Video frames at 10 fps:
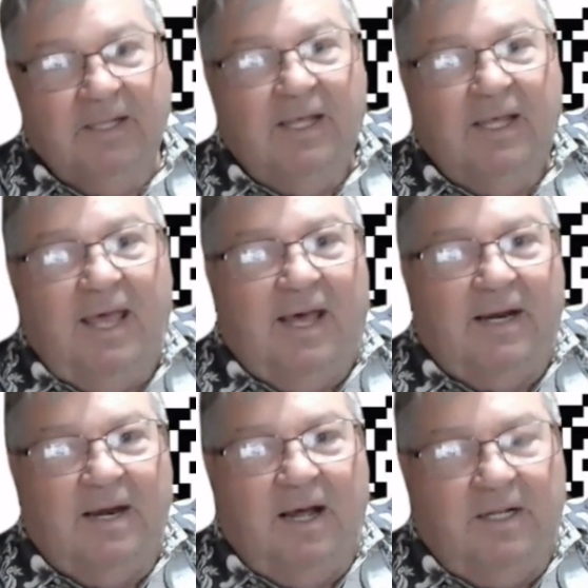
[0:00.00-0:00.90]

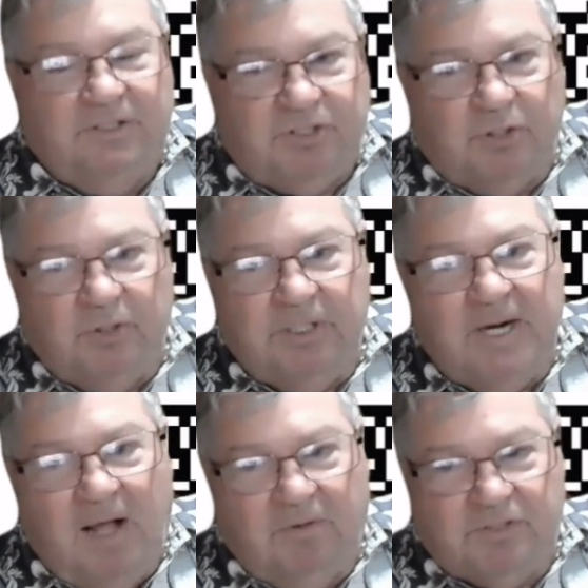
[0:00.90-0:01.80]
And it's
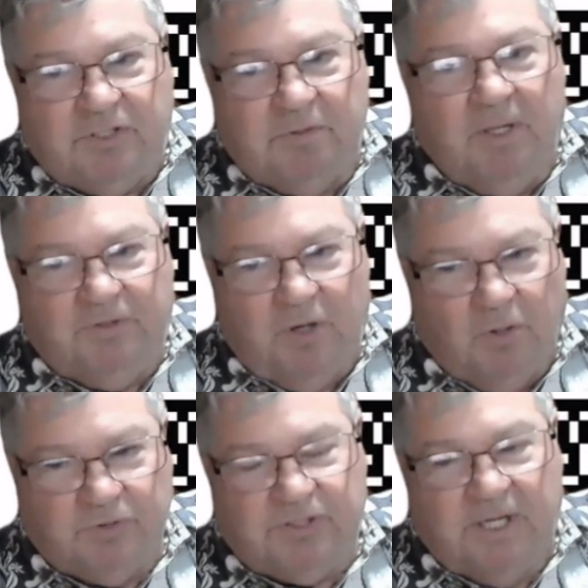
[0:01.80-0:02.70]
$30 a month
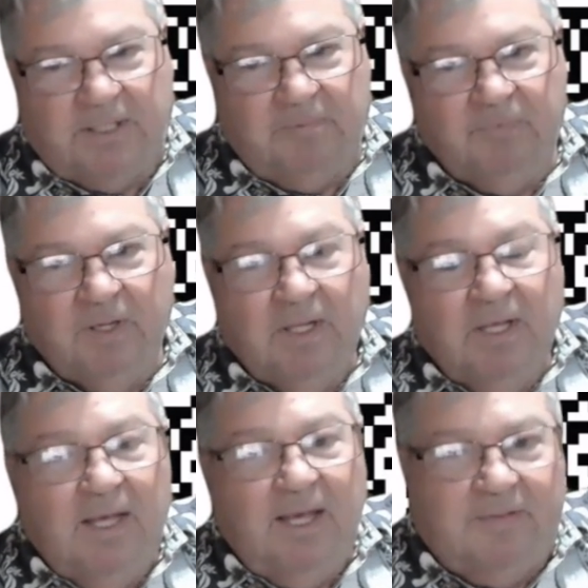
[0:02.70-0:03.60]
hosting.
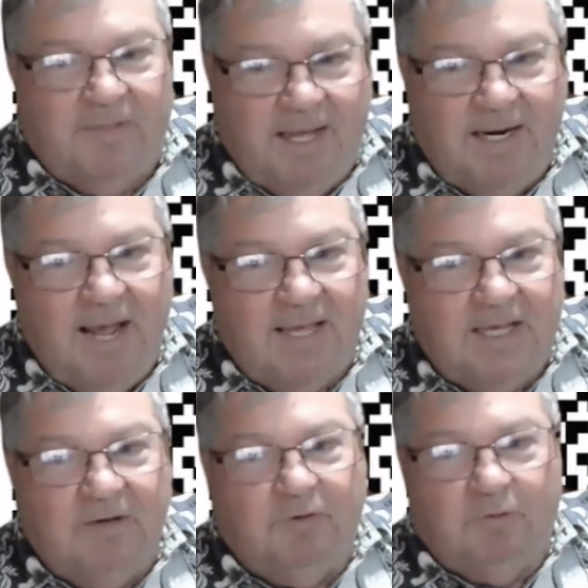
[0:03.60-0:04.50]
And then I
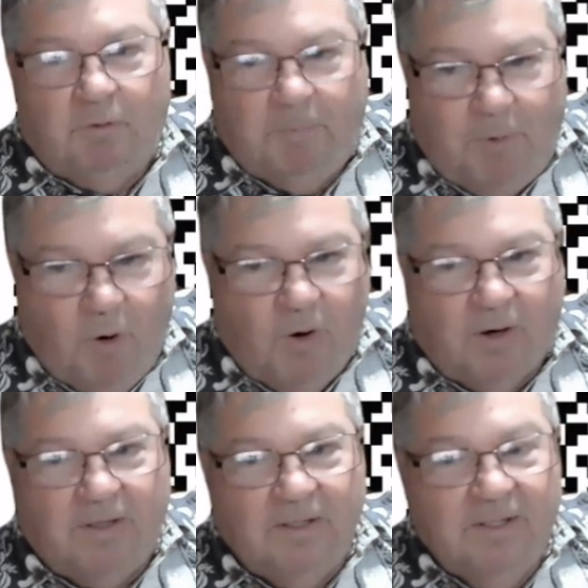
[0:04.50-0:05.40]
give a report
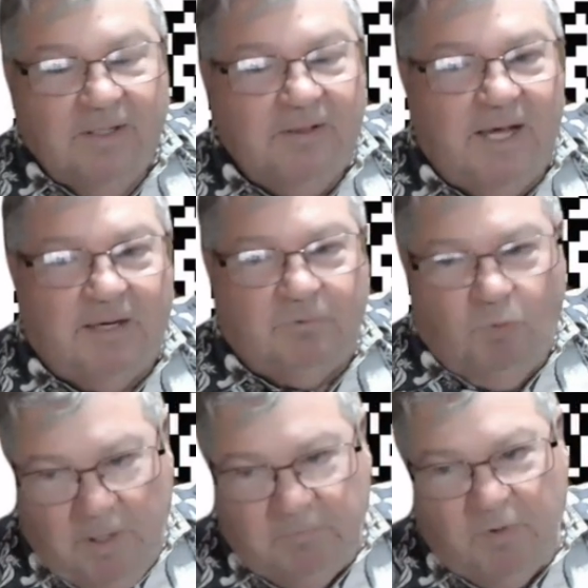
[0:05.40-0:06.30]
that
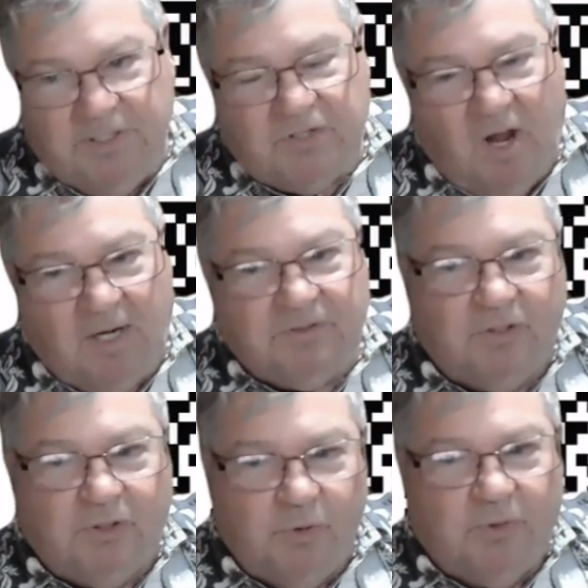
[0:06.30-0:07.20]
when we talk to
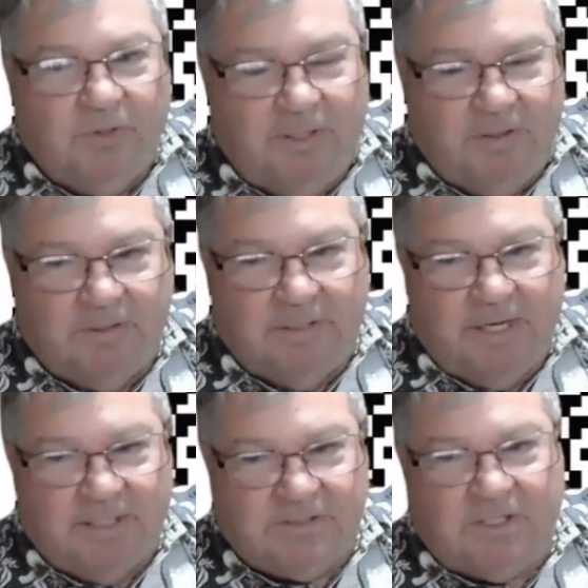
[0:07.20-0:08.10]
Google here in the
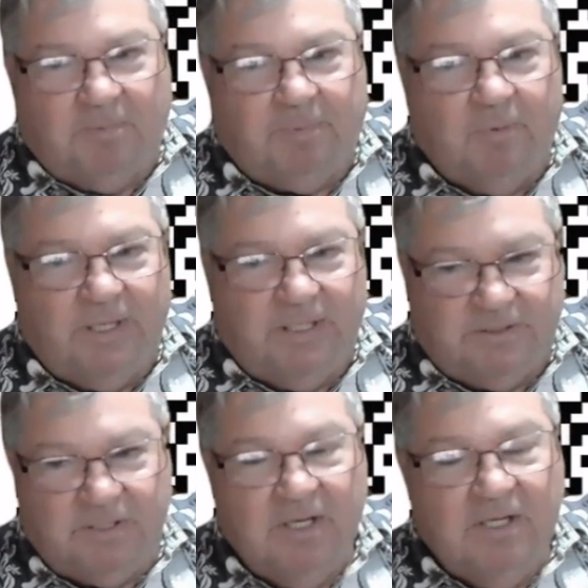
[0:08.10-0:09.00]
next couple weeks
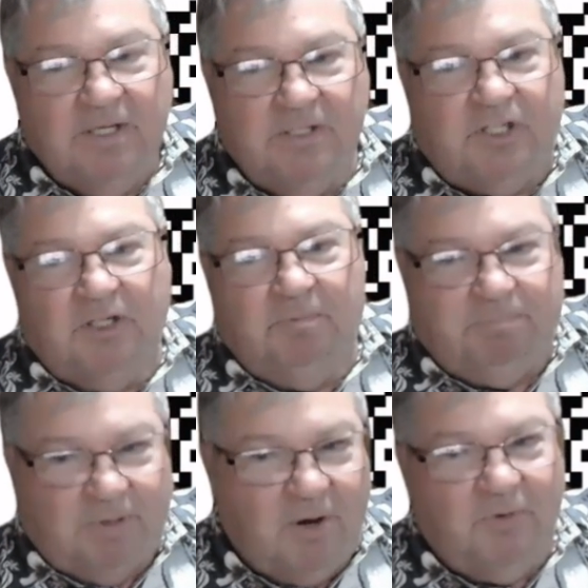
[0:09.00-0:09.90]
is going to
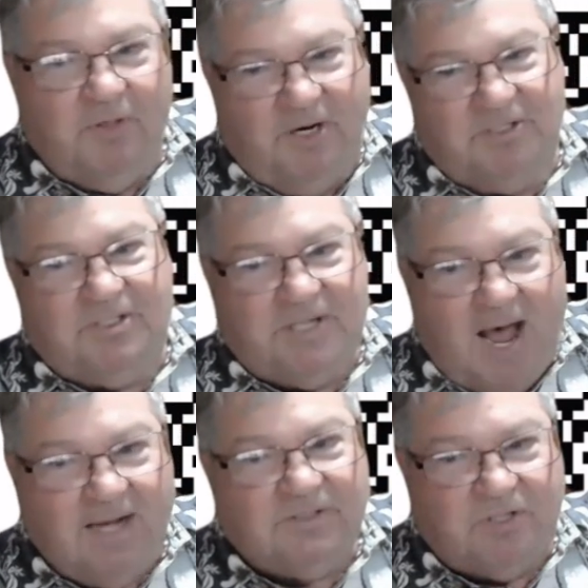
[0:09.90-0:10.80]
blow their
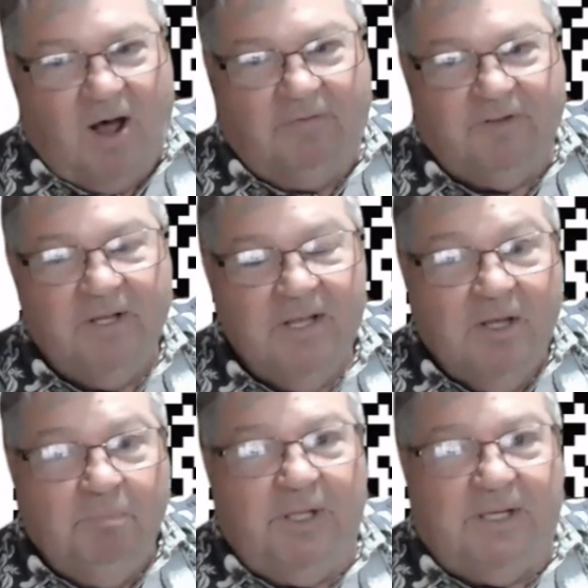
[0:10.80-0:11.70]
socks off,
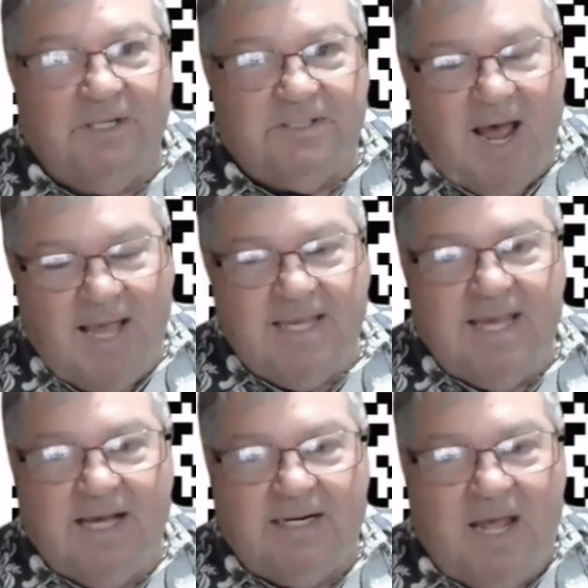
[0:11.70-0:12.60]
because I
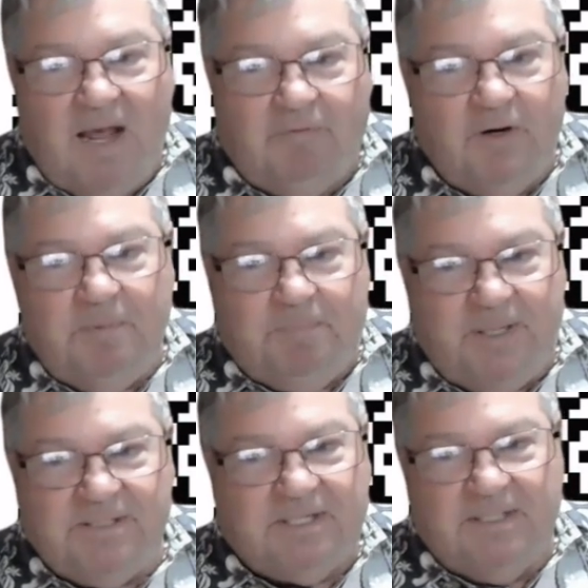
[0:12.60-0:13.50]
get every
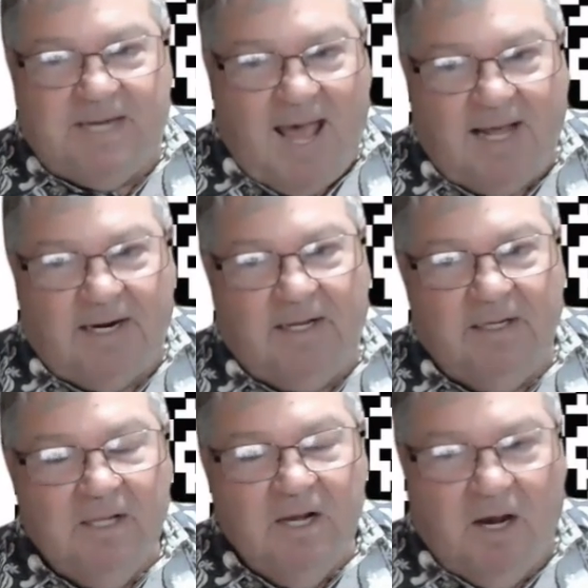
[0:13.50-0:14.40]
piece of data
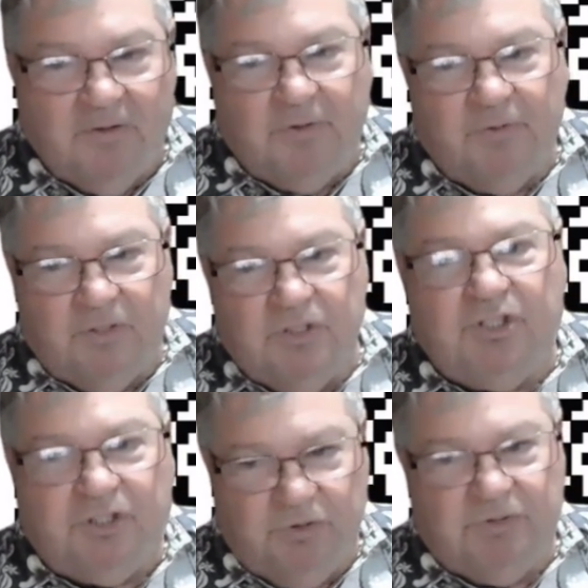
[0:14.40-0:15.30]
other than
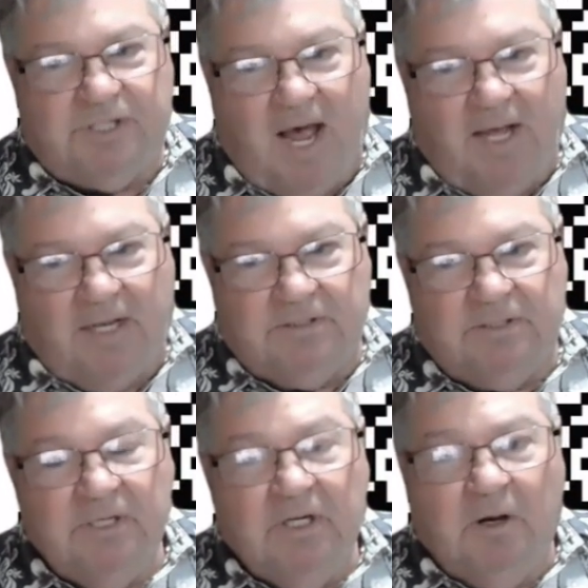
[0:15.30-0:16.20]
shoe size
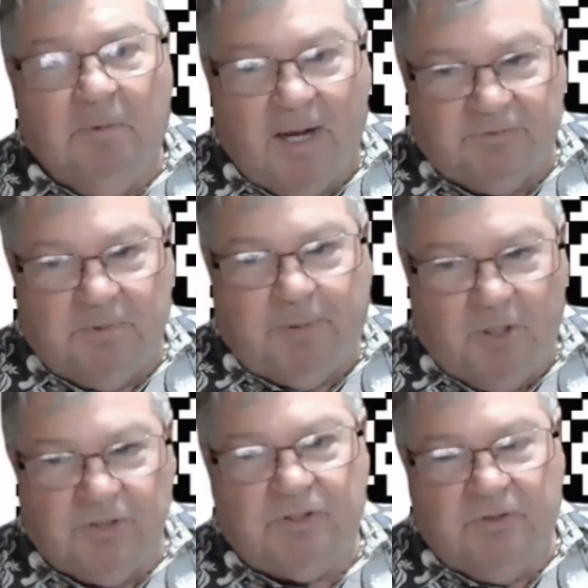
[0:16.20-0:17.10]
about the
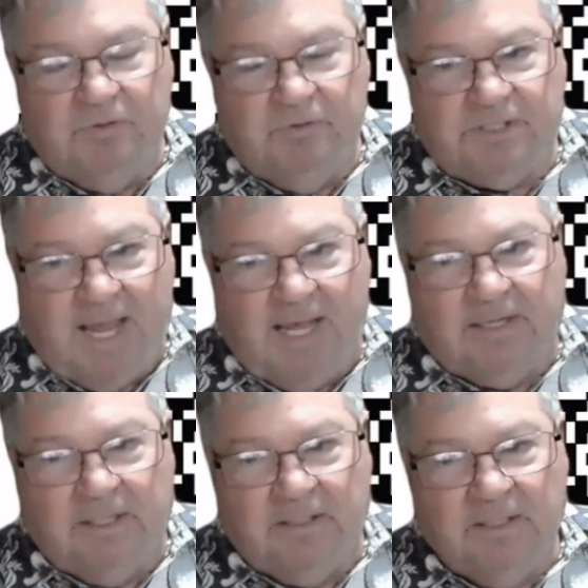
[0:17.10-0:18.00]
person who scanned
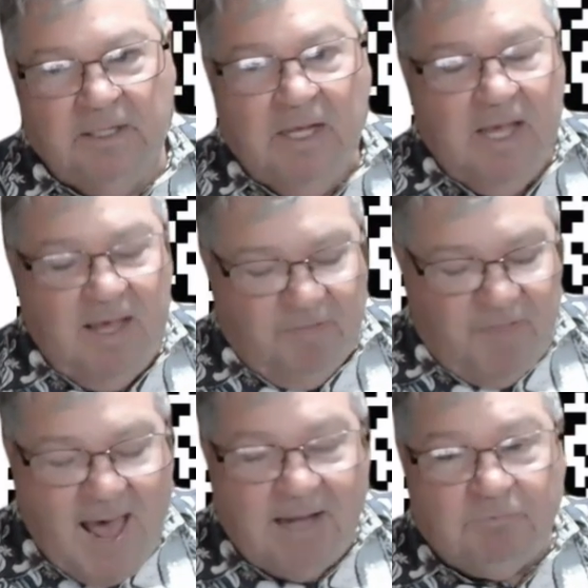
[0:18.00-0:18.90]
it. And
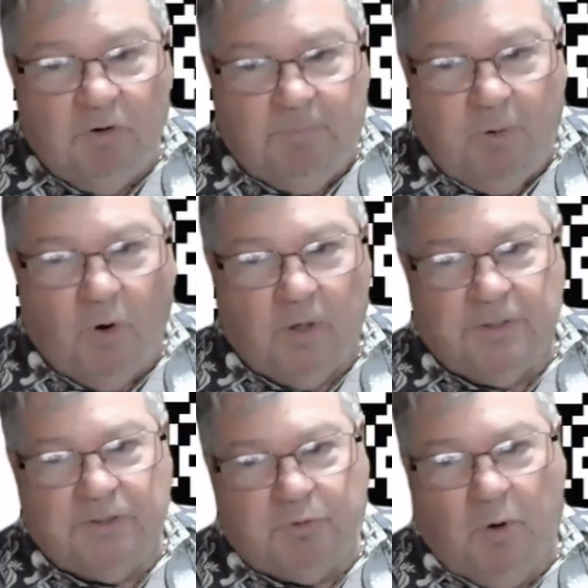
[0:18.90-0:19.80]
that report
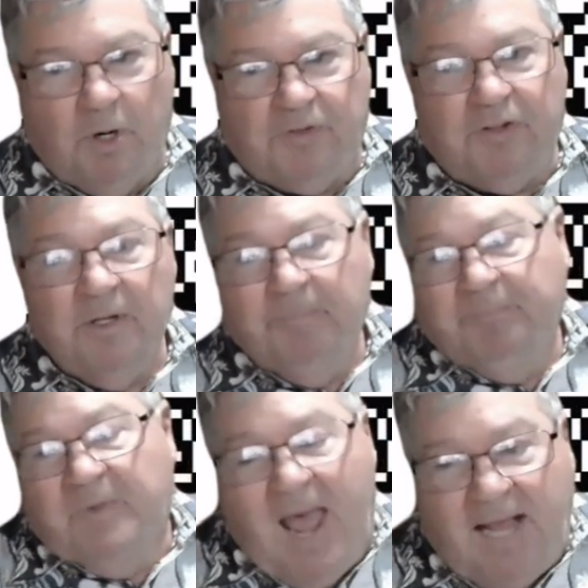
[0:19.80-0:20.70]
is worth,
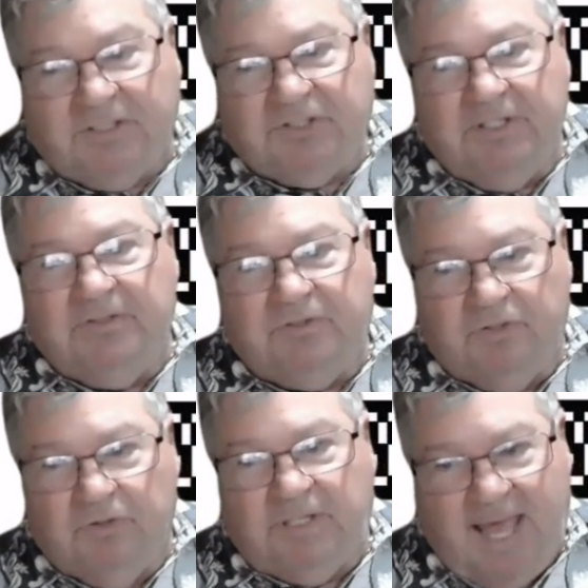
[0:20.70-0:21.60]
actually to
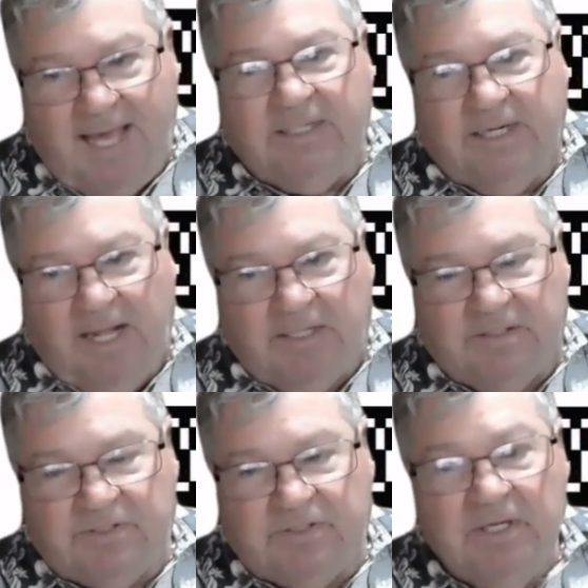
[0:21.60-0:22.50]

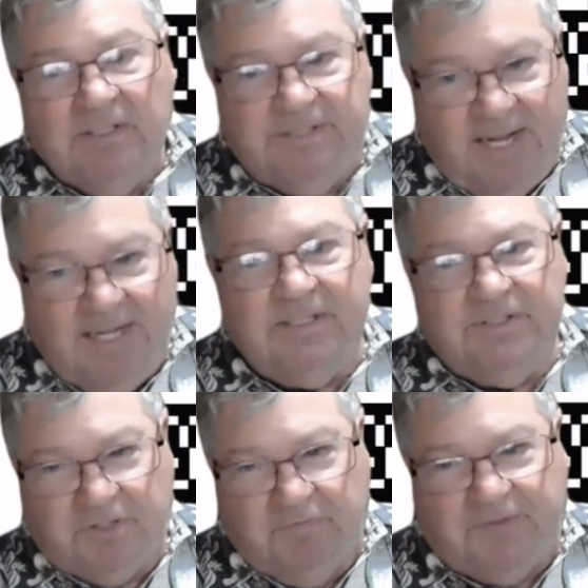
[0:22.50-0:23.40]
candidates, tens
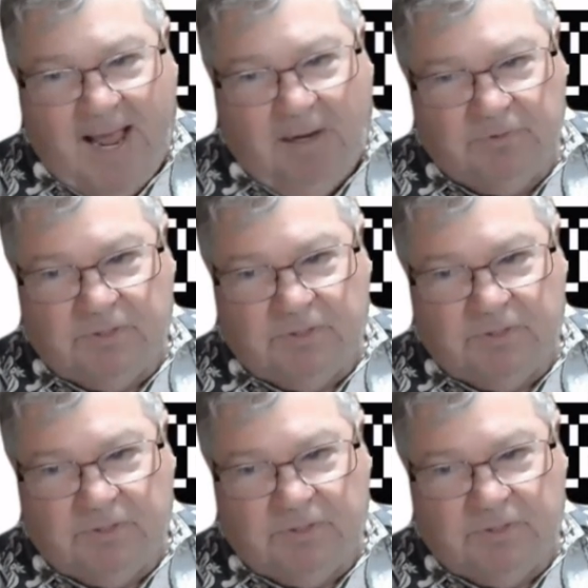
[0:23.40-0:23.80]
of thousands,